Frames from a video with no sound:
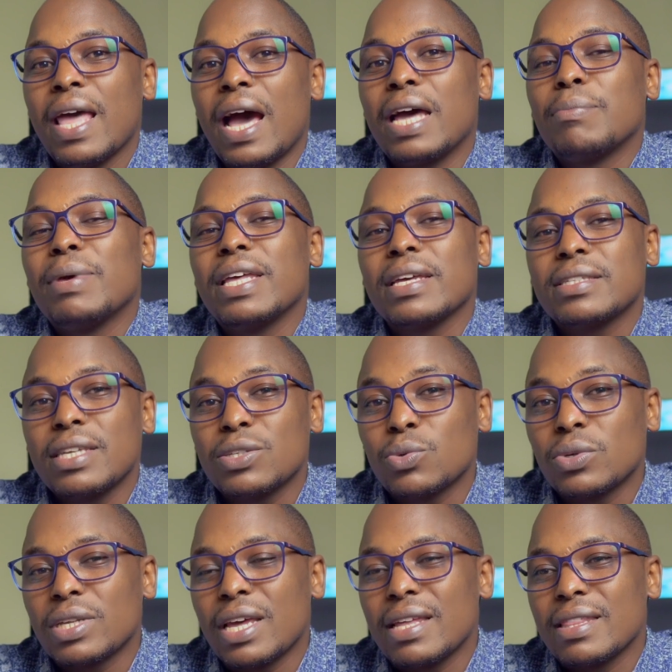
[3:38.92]
And by excess
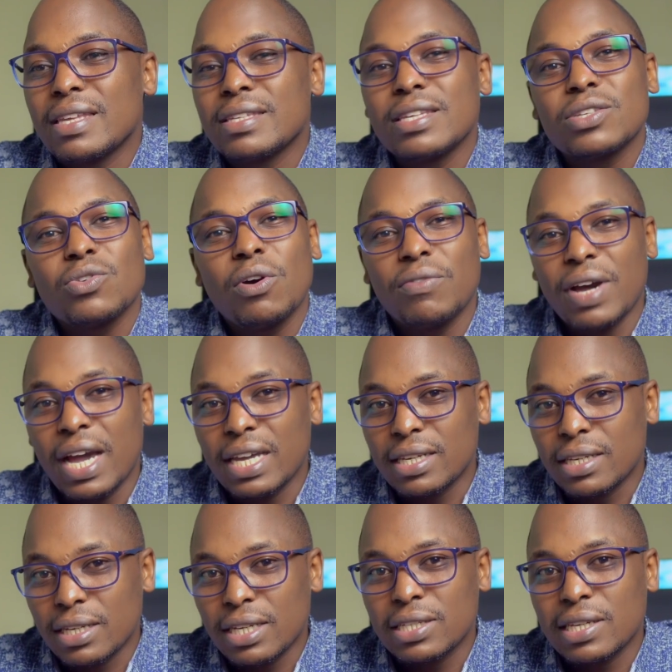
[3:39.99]
water, this is
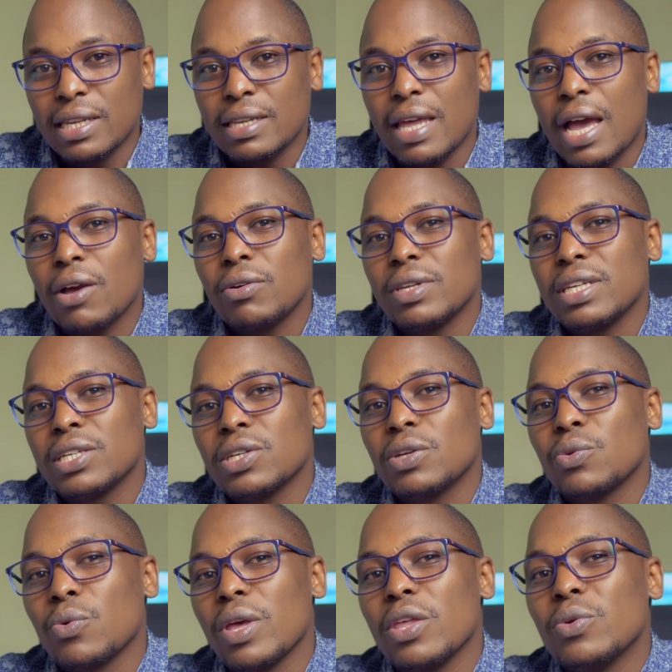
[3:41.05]
overhydration, a
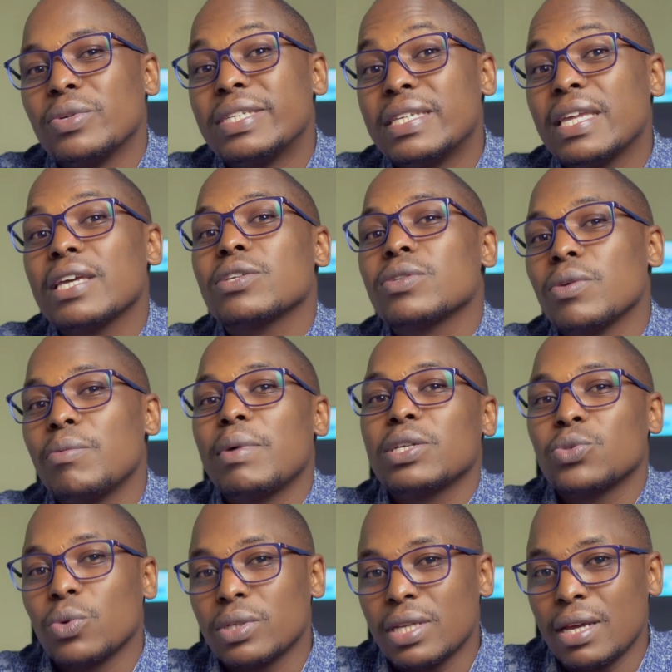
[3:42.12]
condition where you take so
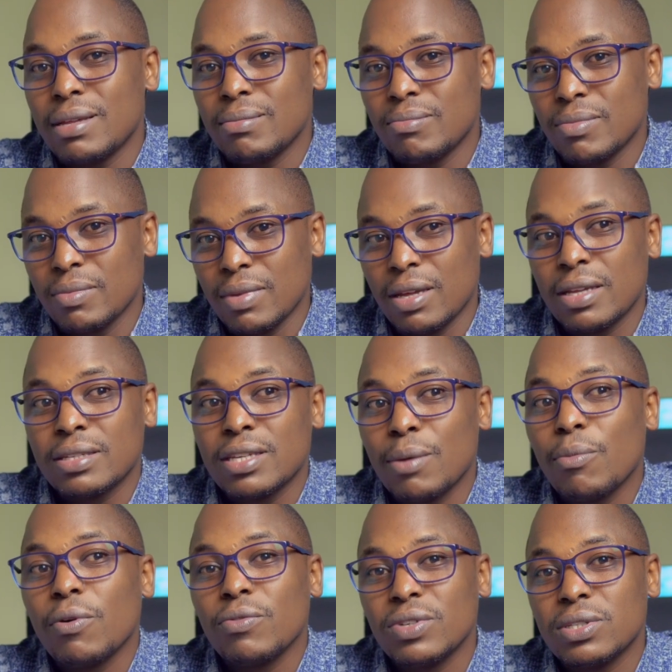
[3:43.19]
much water,
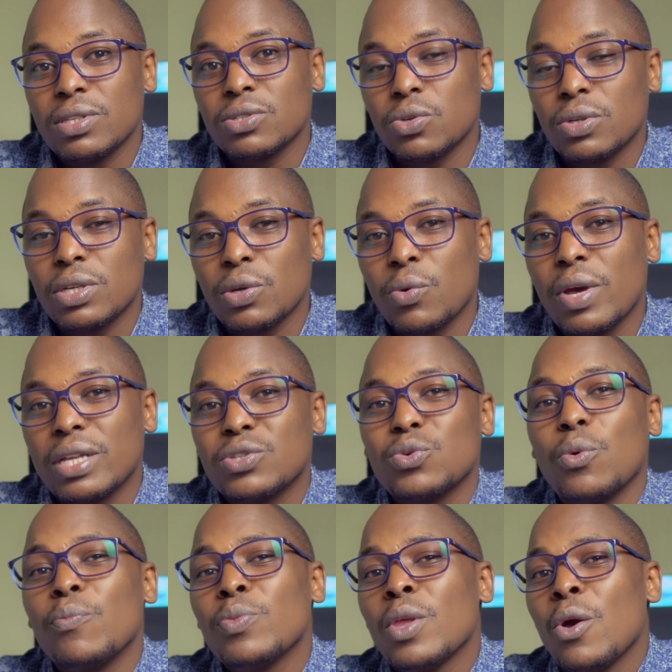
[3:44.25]
some of which is not required.
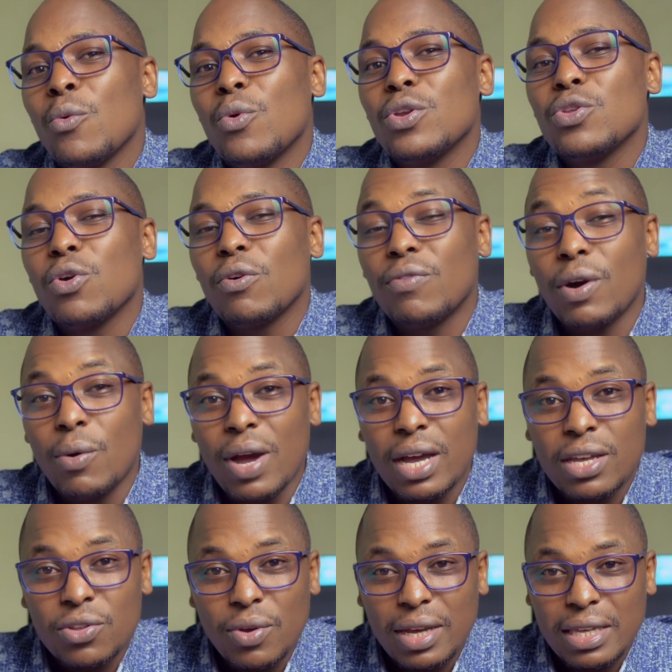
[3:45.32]
So when you
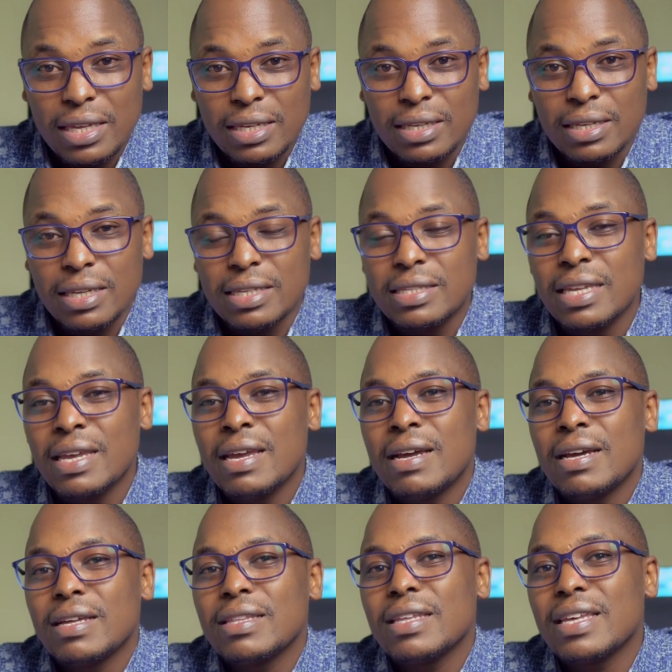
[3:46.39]
overwork your kidneys,
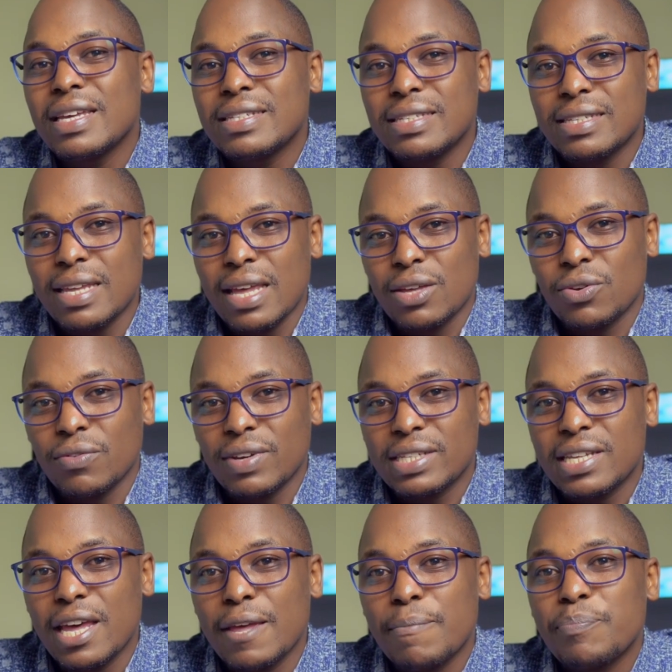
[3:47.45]
they get tired over
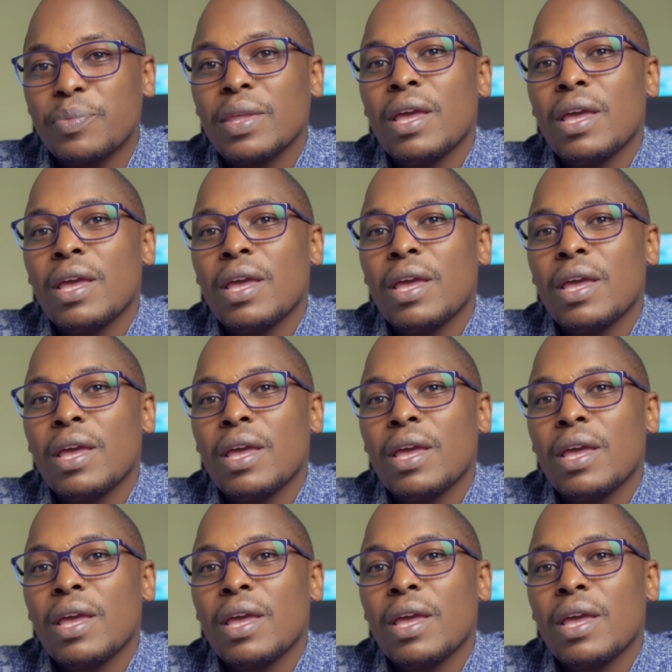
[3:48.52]
time.